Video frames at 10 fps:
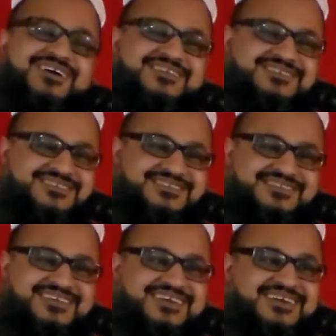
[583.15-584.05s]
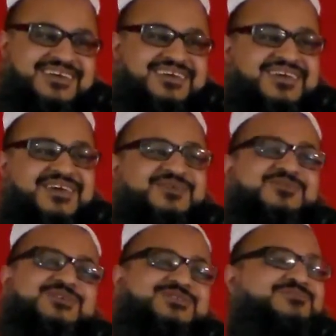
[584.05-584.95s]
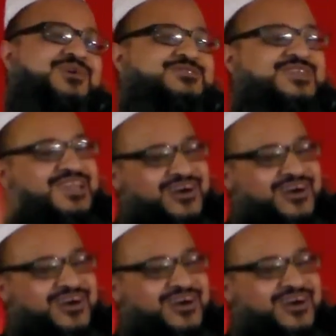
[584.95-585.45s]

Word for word: hearts, who is the most